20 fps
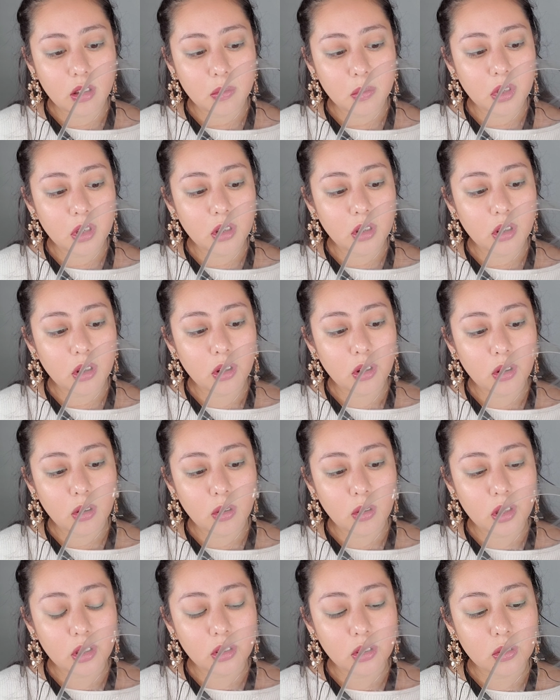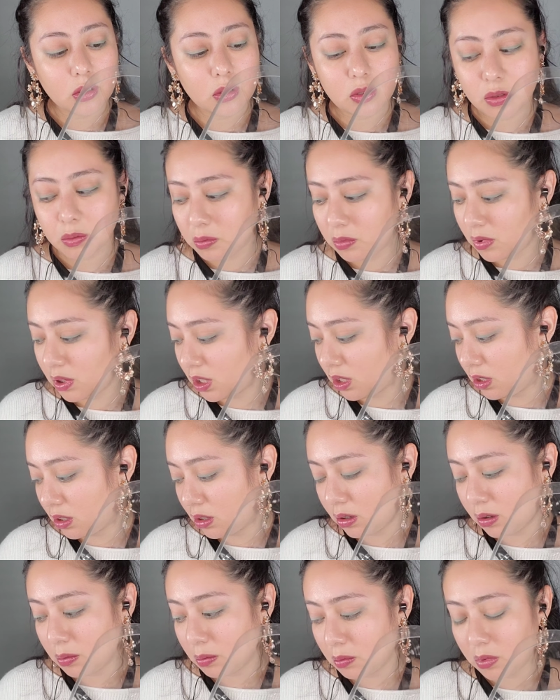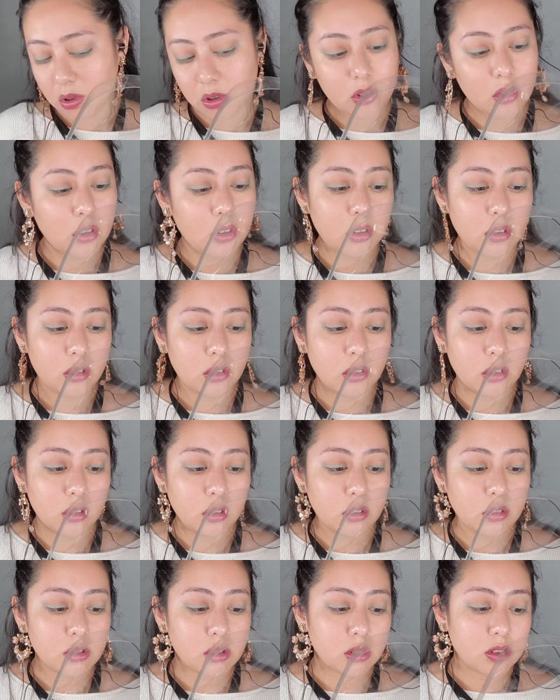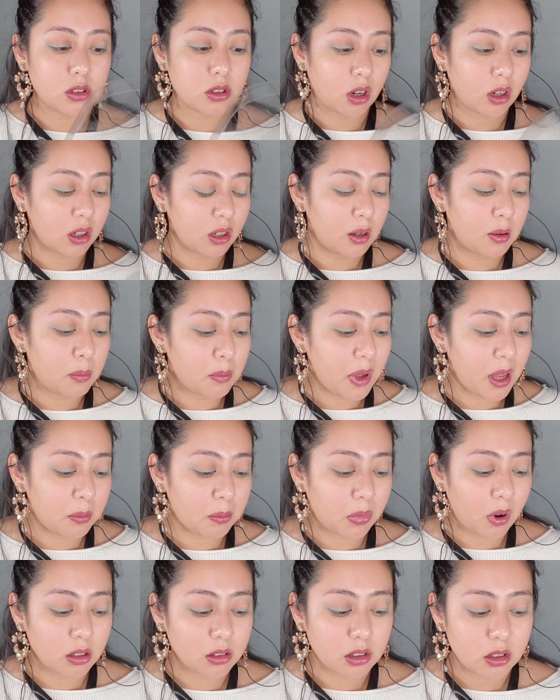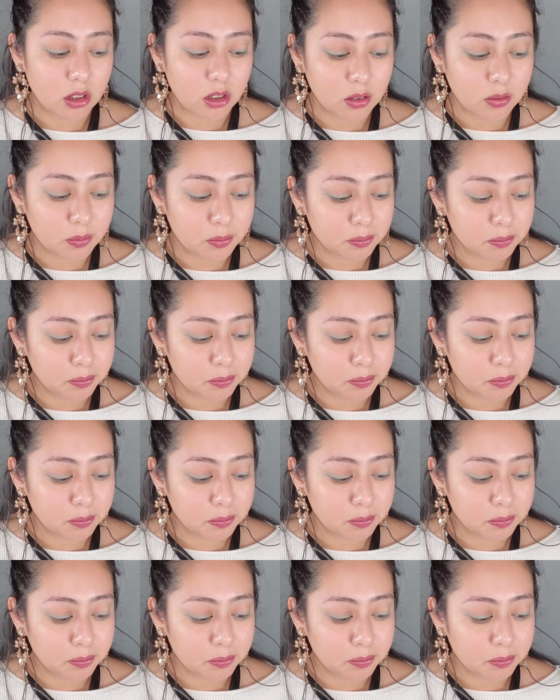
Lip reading: I'm gonna go and use medium to dark matte bronzer.